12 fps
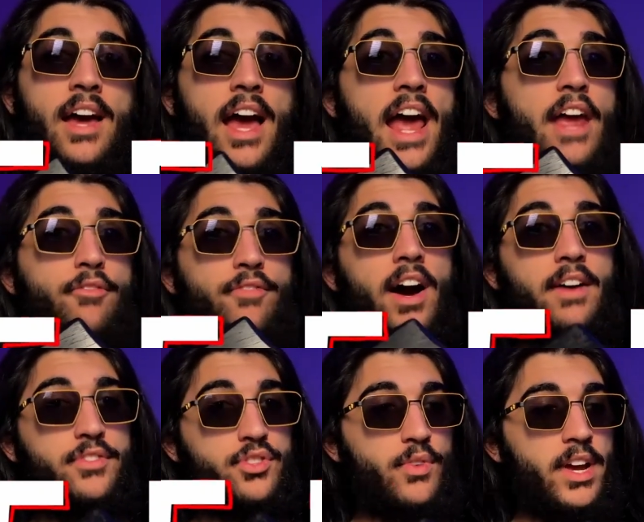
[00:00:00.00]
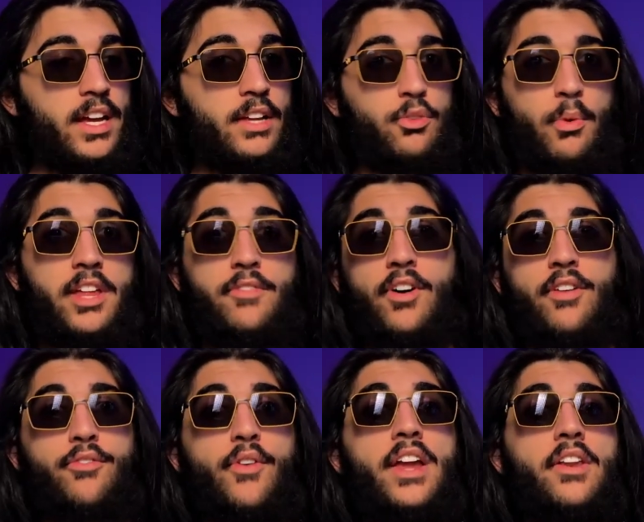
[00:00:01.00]
a 5-string,
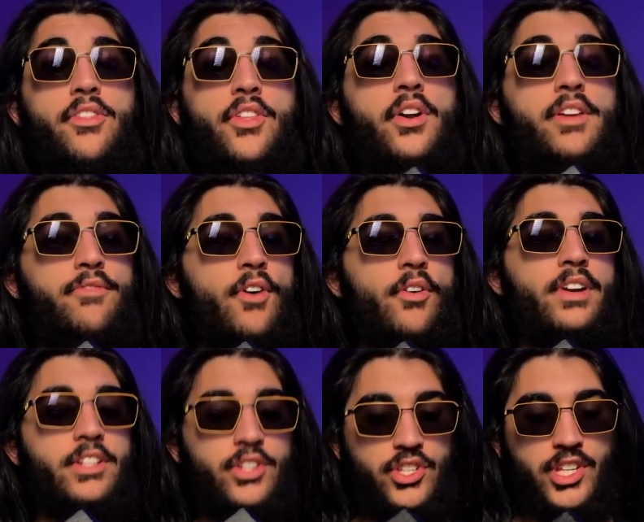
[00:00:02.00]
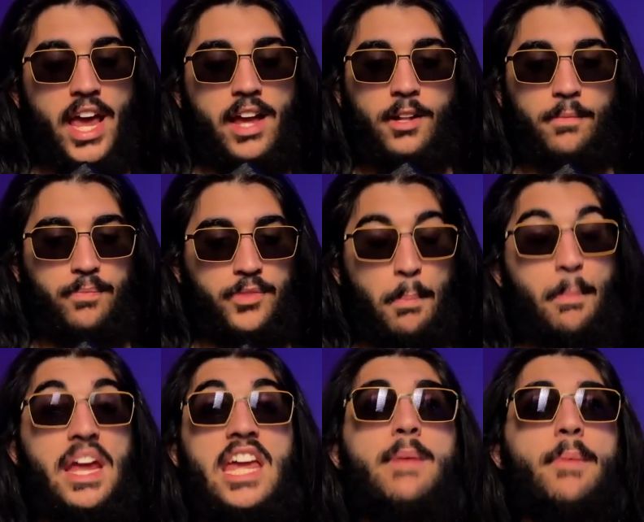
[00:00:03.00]
24-fret, 34-inch scale
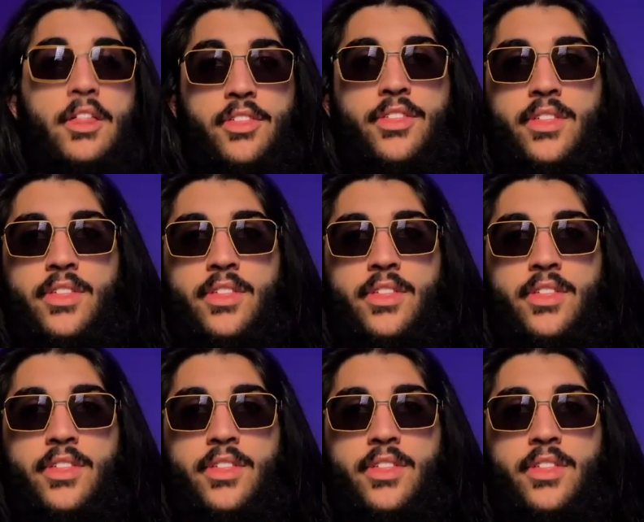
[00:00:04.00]
behemoth.